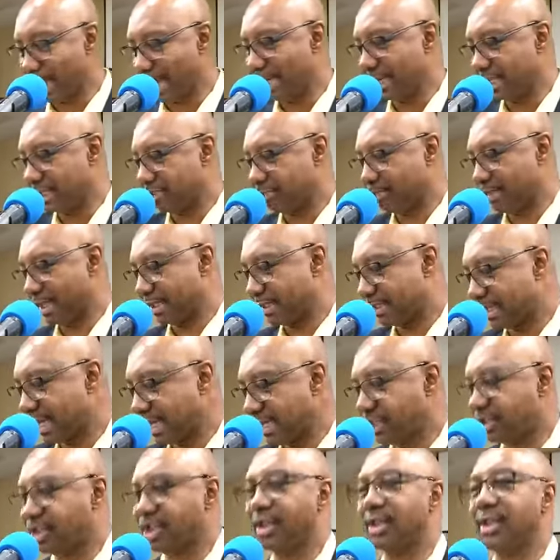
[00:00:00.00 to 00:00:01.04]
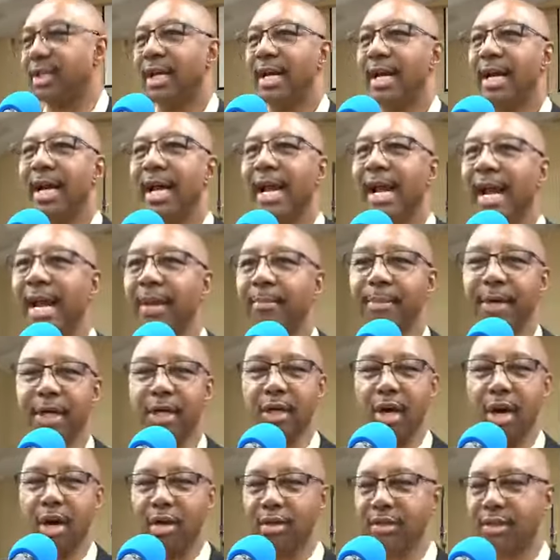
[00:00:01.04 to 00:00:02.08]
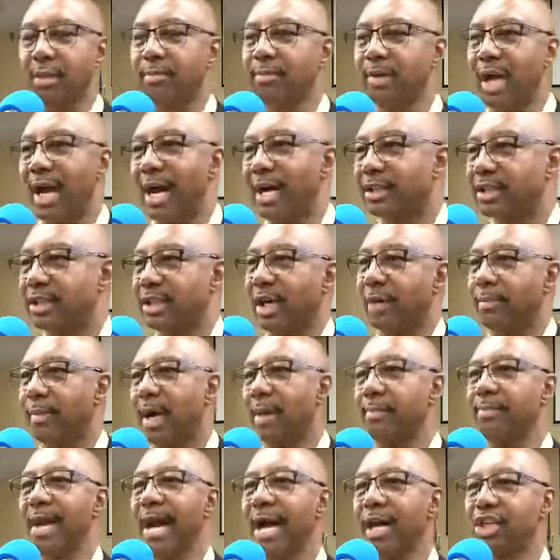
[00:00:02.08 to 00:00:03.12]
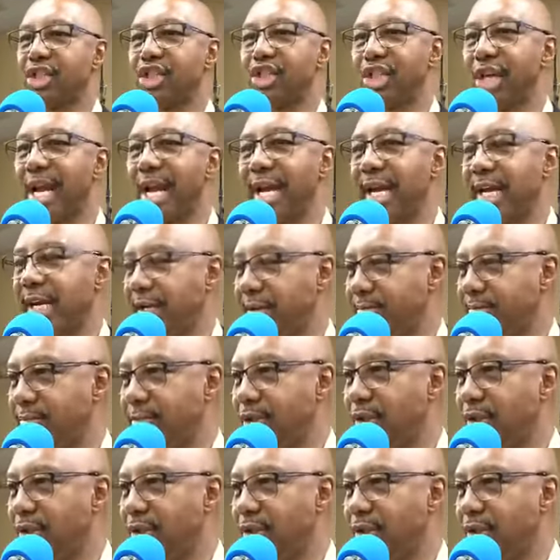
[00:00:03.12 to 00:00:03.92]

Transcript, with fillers: got expectation, and because I'm locked up, I'm not ashamed.